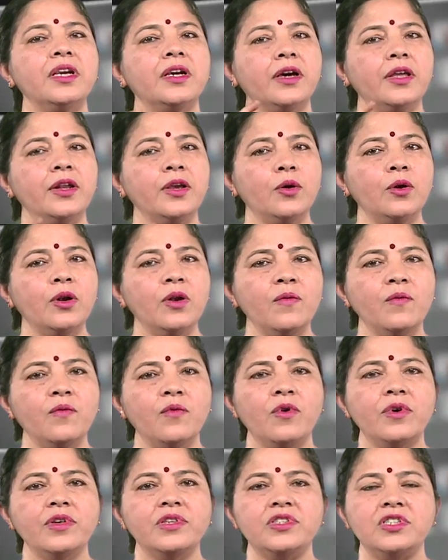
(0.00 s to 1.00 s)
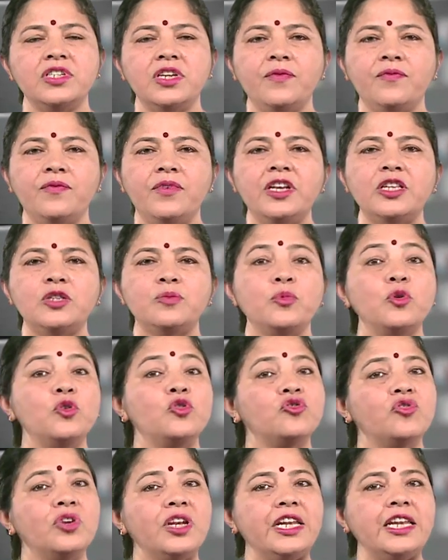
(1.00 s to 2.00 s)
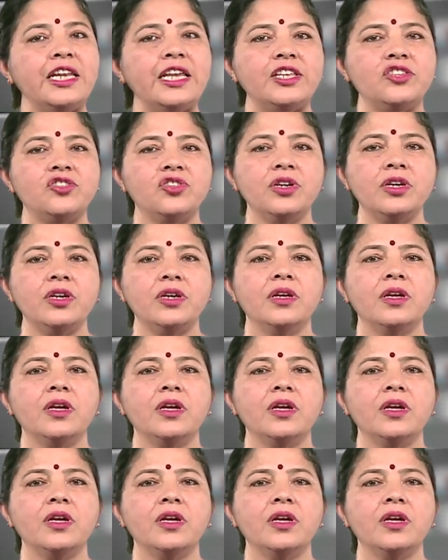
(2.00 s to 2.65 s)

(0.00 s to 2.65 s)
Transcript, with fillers: the curriculum was chiefly spiritual in nature